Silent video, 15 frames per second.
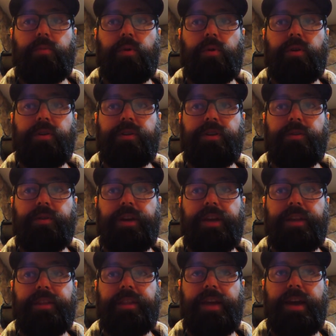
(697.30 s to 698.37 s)
pour until we
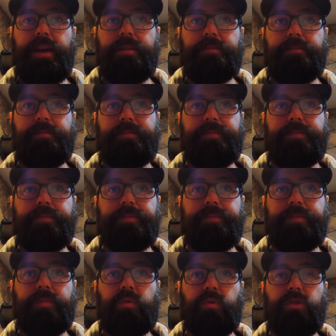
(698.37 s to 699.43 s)
hit that.
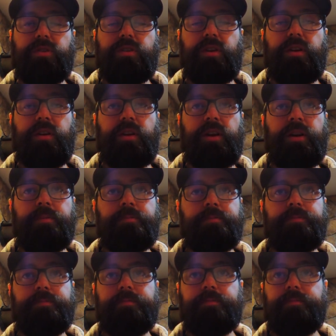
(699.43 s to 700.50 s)
We'll stir it up,
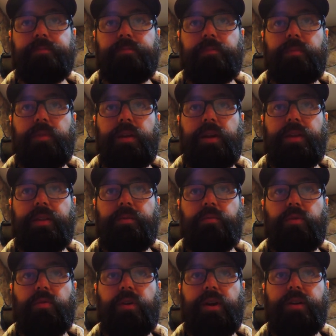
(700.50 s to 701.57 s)
and then
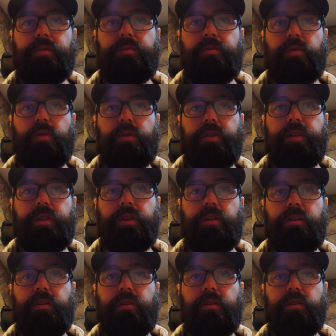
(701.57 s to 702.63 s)
we're ready for
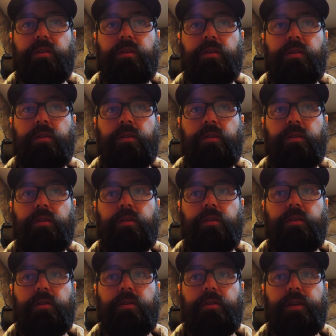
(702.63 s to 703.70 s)
the
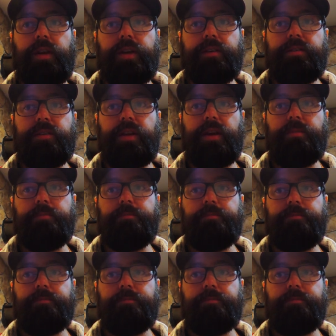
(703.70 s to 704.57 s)
next step.